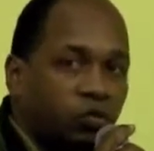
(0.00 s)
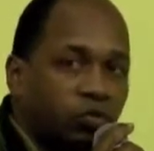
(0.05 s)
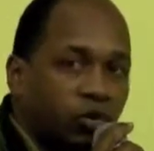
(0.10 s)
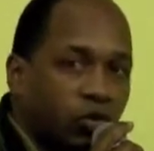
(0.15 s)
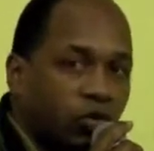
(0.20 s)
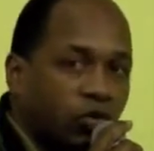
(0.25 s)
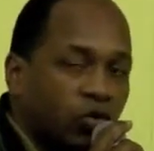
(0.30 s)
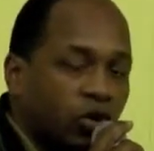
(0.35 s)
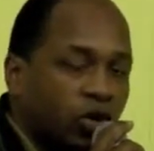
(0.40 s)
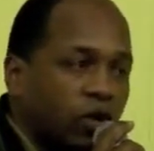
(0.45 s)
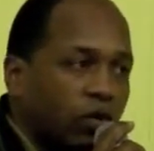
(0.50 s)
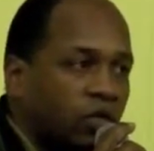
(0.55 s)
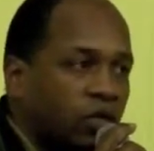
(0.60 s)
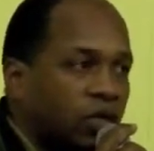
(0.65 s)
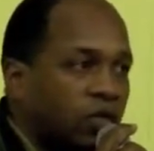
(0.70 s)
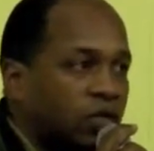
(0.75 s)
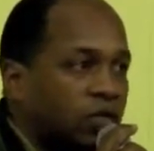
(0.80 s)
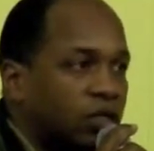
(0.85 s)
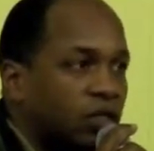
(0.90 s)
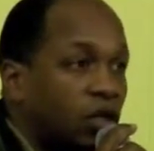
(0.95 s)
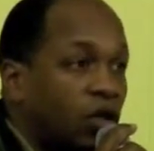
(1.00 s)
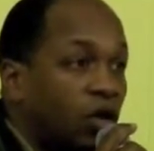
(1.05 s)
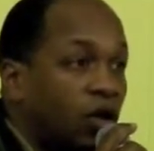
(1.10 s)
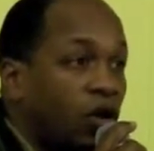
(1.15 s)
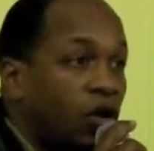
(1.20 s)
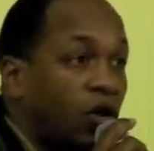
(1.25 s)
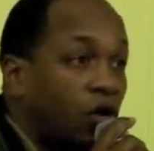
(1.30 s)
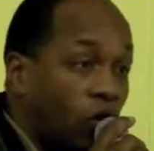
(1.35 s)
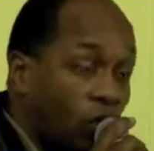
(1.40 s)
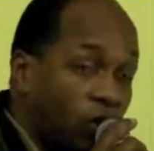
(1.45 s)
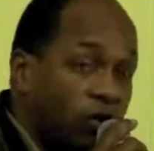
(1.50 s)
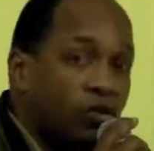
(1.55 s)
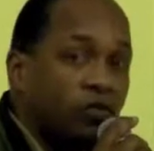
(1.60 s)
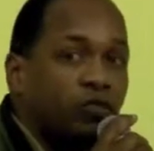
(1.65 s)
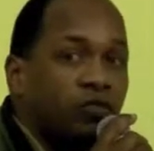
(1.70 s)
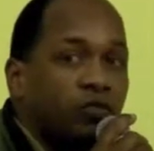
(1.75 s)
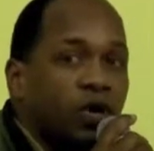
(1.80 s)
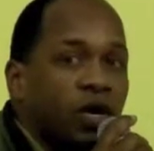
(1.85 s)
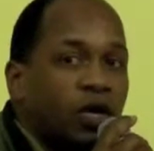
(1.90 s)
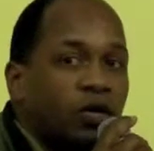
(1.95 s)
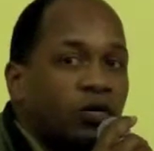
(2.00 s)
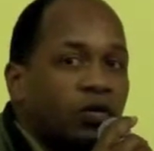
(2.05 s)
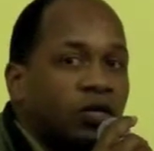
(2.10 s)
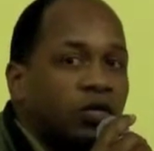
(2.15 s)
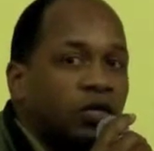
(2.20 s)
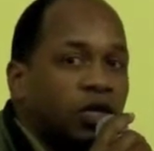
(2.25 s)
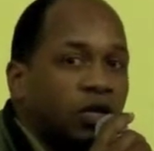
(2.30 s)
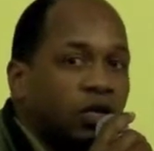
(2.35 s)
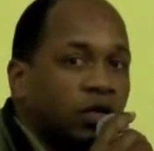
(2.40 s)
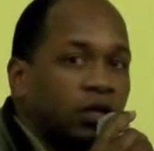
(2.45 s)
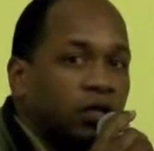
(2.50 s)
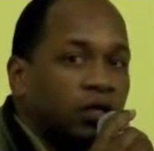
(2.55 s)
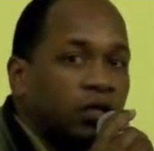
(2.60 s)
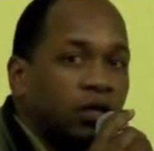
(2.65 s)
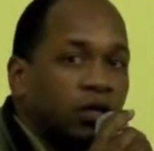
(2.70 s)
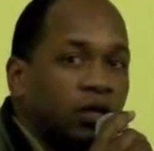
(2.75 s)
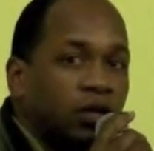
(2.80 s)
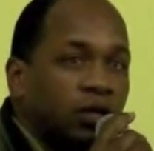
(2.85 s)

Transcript: program is. Are you following that?